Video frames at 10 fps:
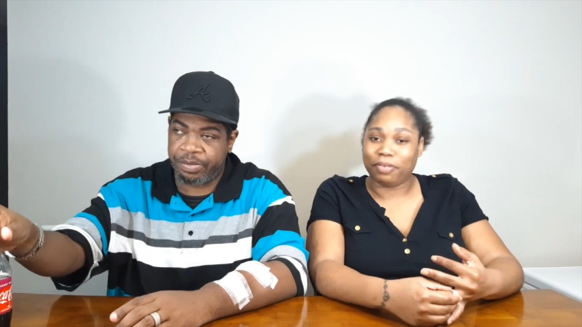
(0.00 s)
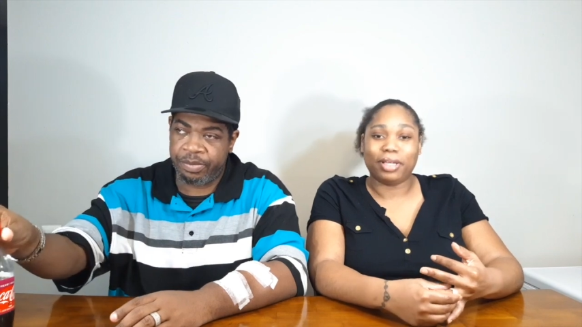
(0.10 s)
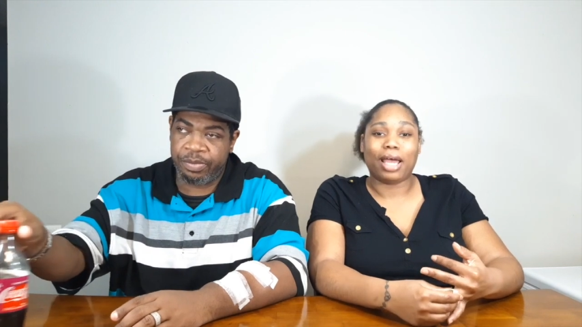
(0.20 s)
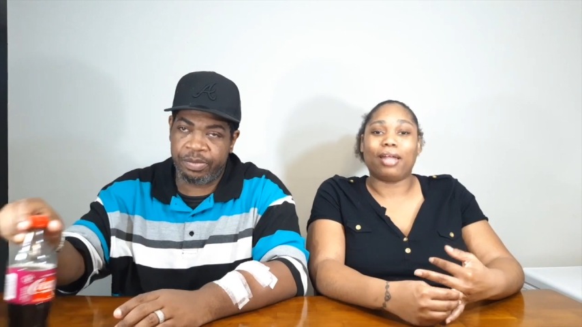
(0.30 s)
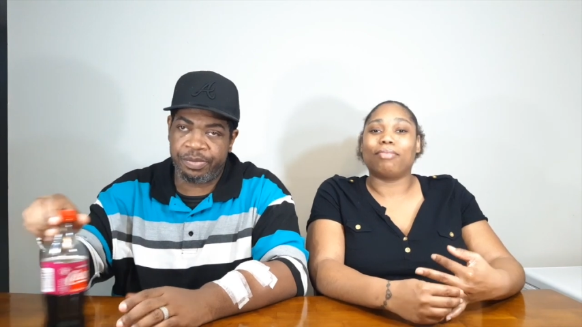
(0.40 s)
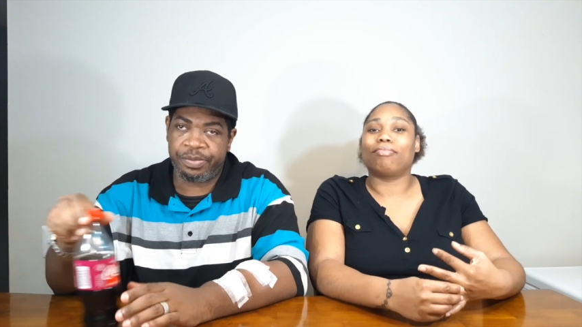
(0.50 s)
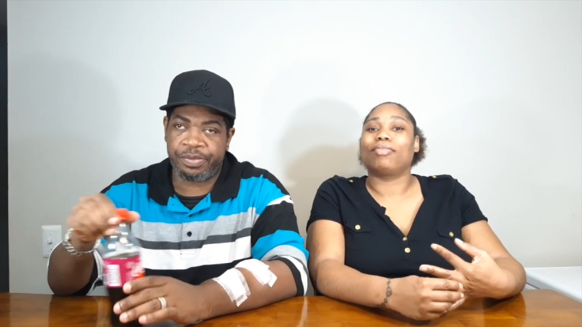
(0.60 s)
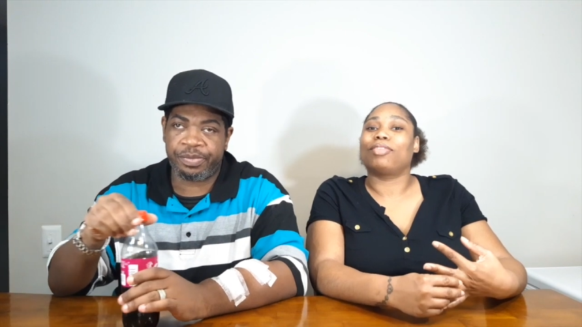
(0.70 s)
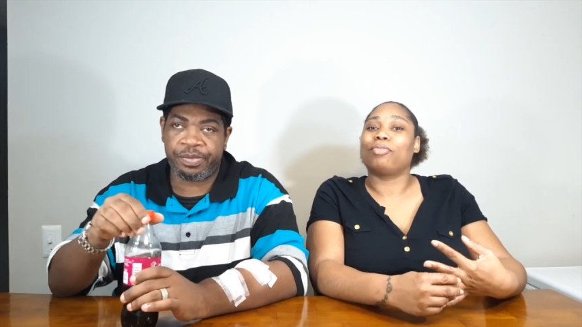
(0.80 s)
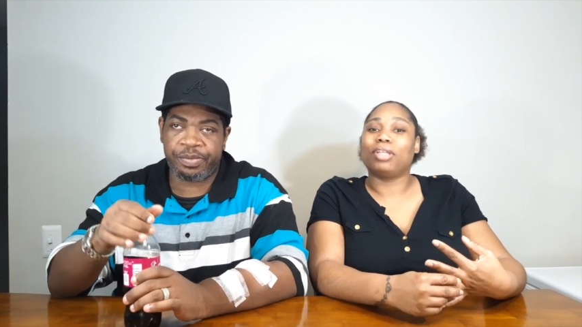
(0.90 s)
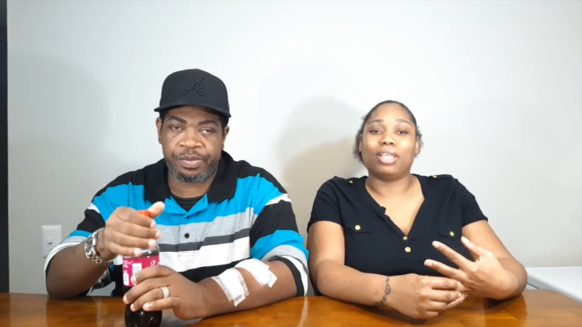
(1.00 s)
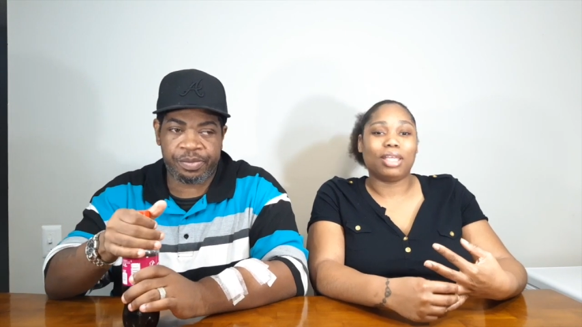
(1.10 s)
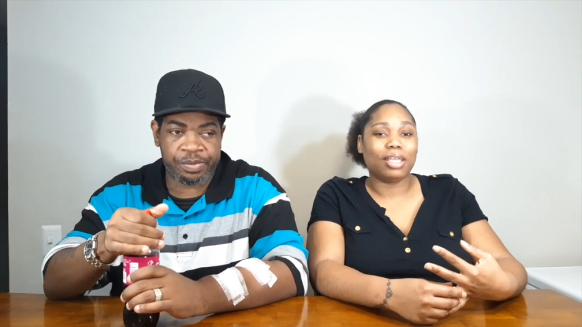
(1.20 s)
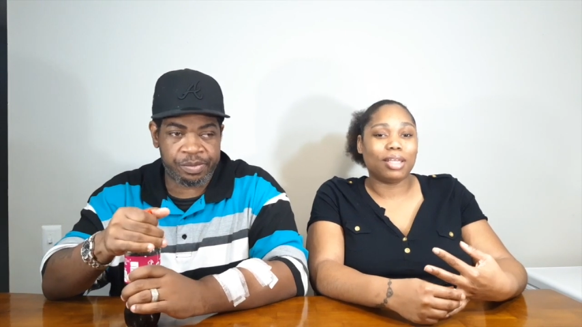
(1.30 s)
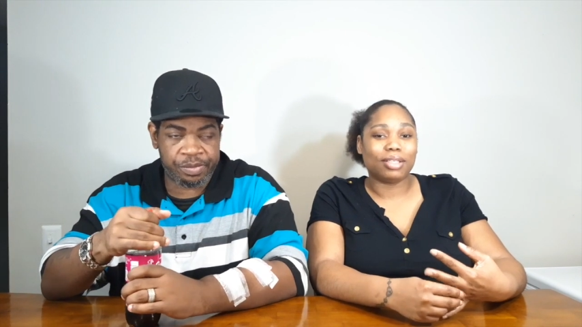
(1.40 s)
Speaker 1: We got three
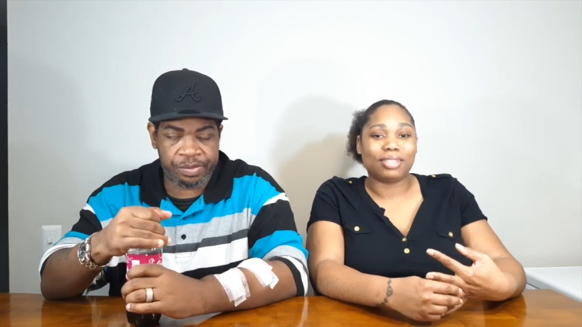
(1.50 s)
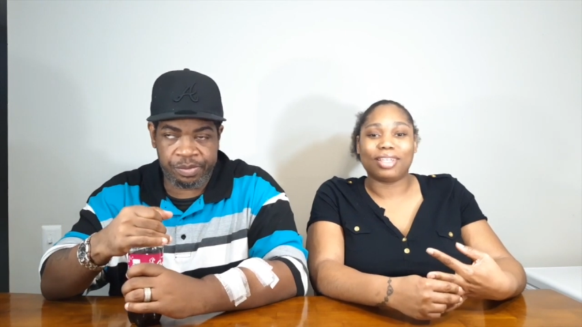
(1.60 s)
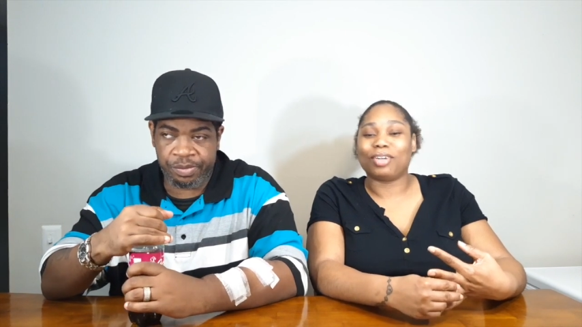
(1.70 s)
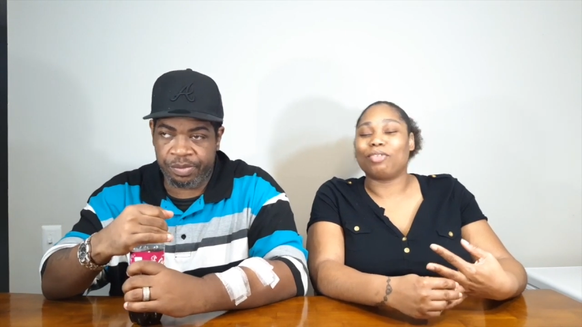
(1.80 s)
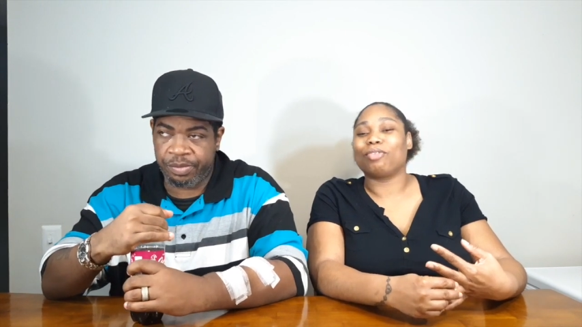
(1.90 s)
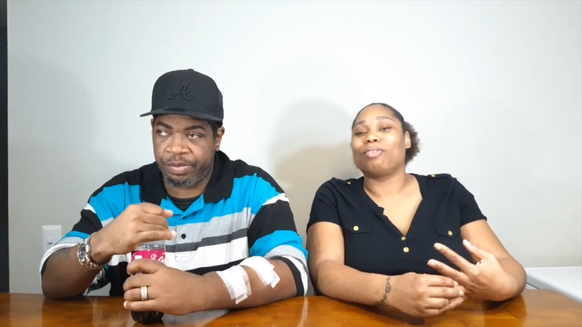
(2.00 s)
kids that are